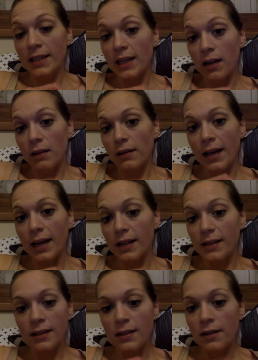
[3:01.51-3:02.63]
entire
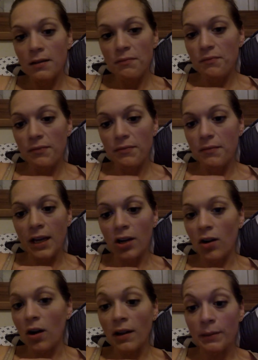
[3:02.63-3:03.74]
class, they're
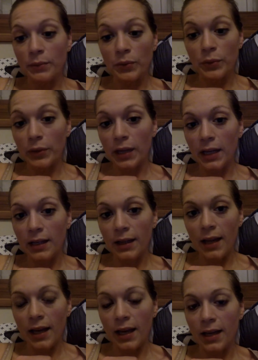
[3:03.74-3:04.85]
all employed,
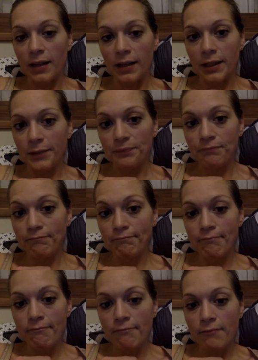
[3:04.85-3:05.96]
and
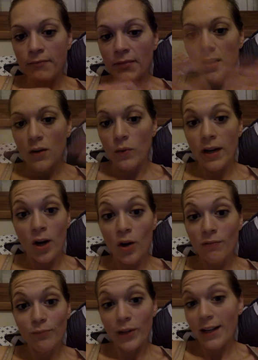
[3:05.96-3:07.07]
we all
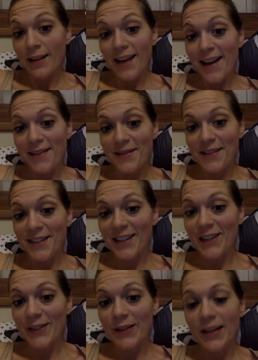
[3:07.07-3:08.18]
went online.
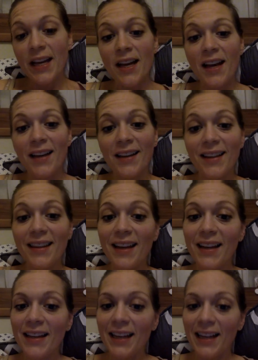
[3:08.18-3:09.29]
So good
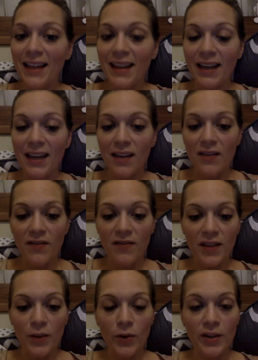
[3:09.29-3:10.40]
luck, and I think if
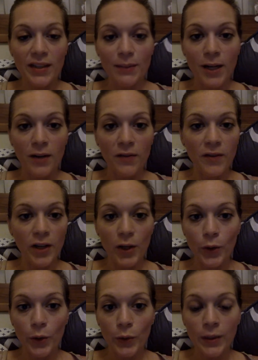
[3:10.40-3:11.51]
it works better for
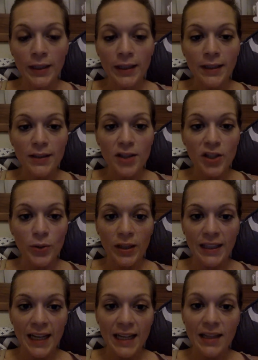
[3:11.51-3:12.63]
you to do
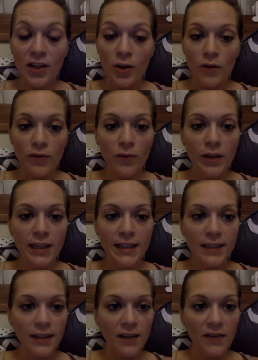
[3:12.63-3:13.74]
online, then go for it.
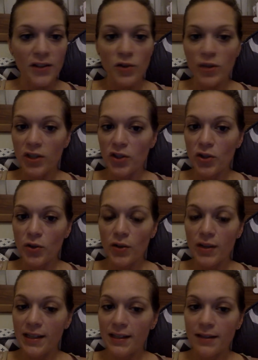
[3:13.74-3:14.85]
If it traditional
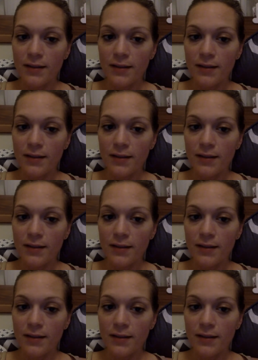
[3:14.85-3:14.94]
is